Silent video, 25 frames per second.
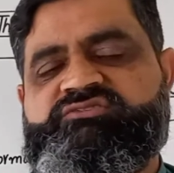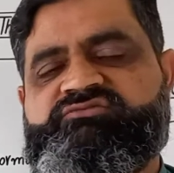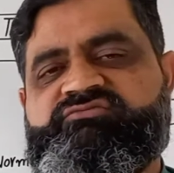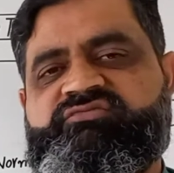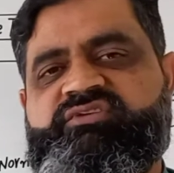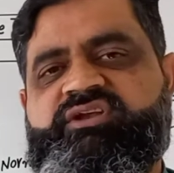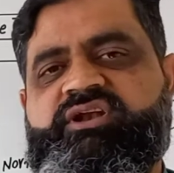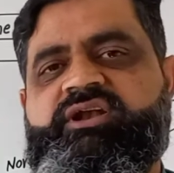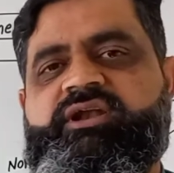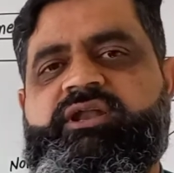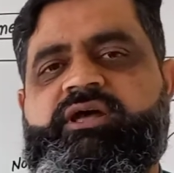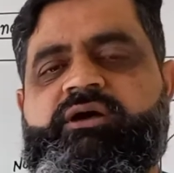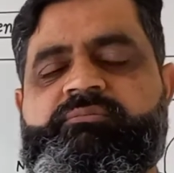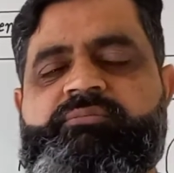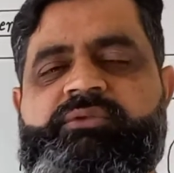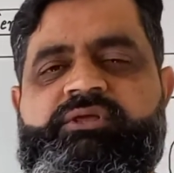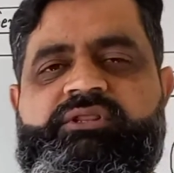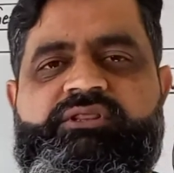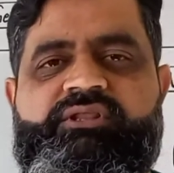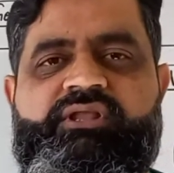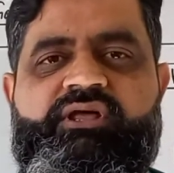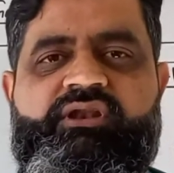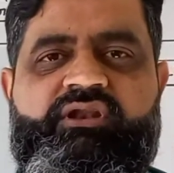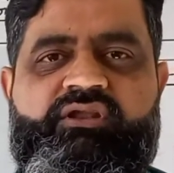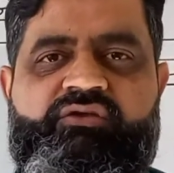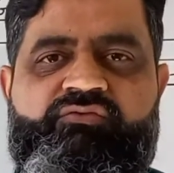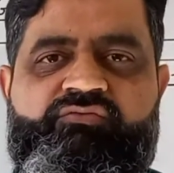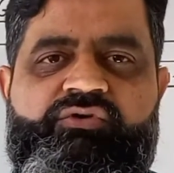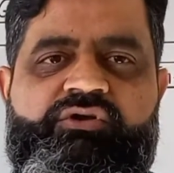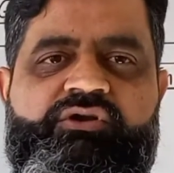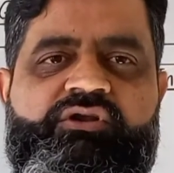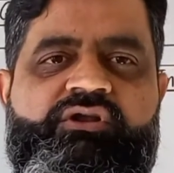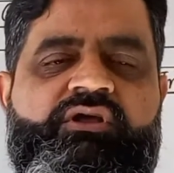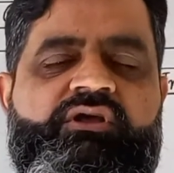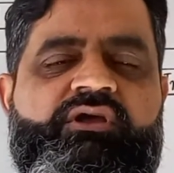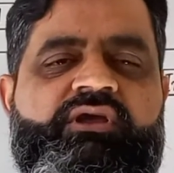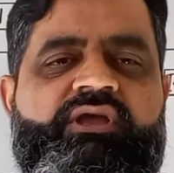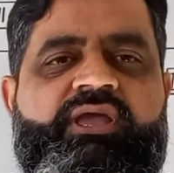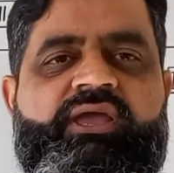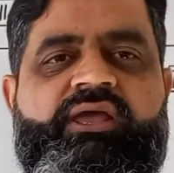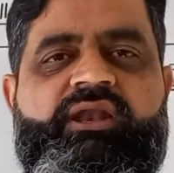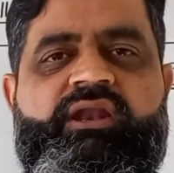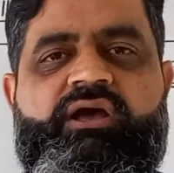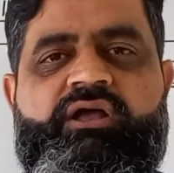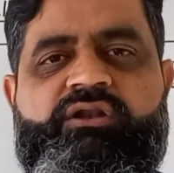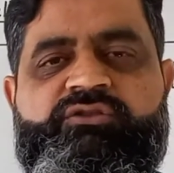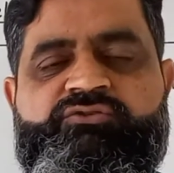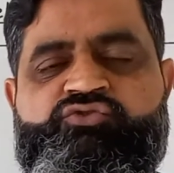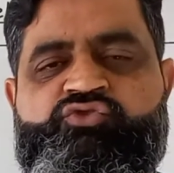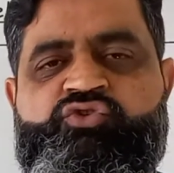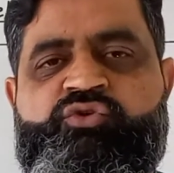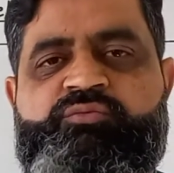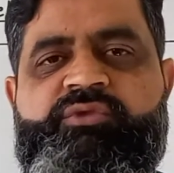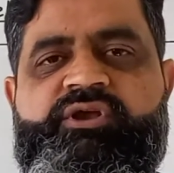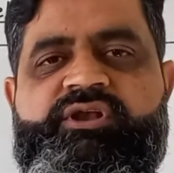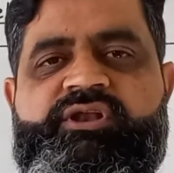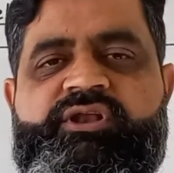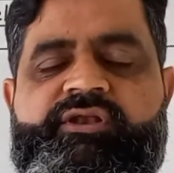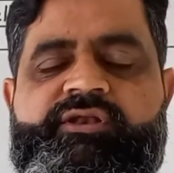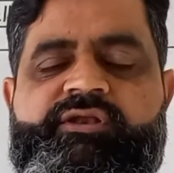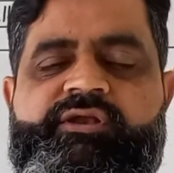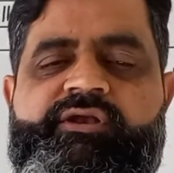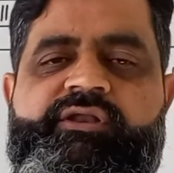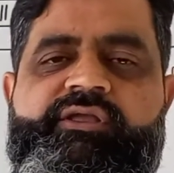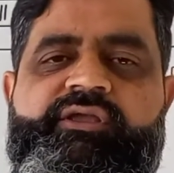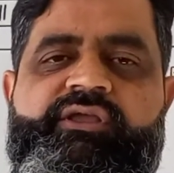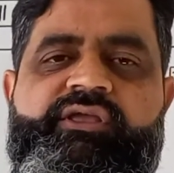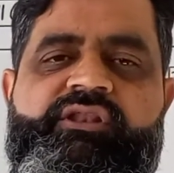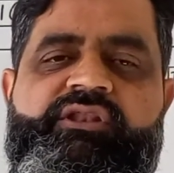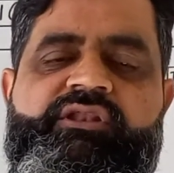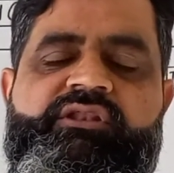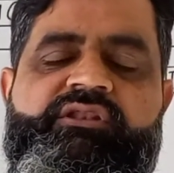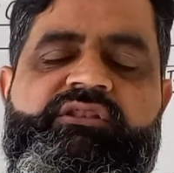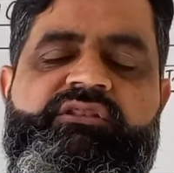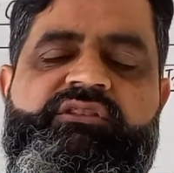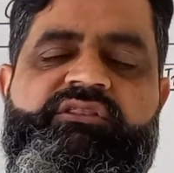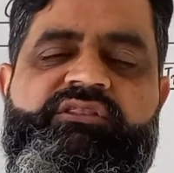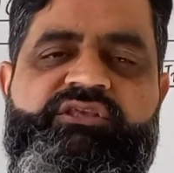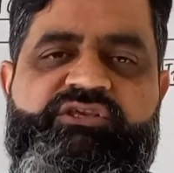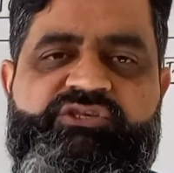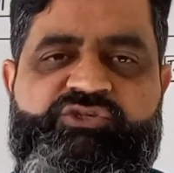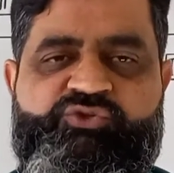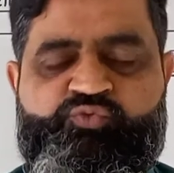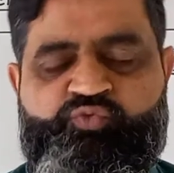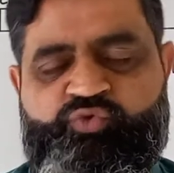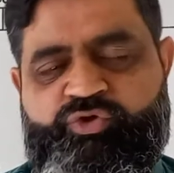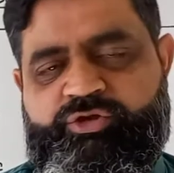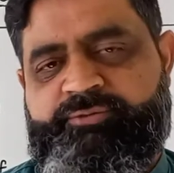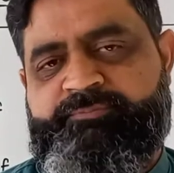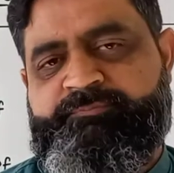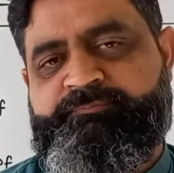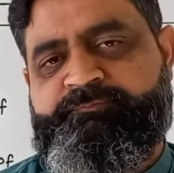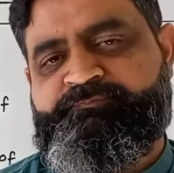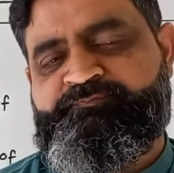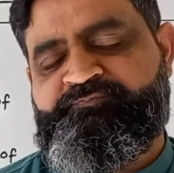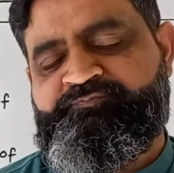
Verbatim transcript: is filled up in the liver can also be treated in this way.